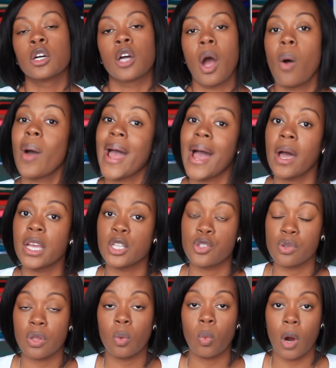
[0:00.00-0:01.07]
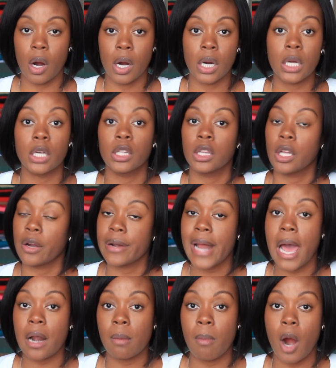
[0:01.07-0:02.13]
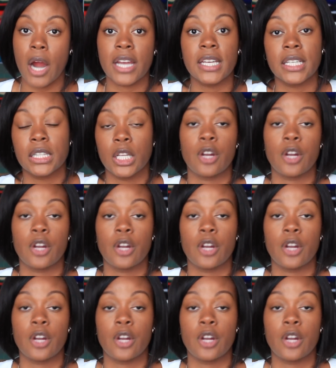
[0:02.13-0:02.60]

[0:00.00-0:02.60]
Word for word: Go out and do the work, learn how to market,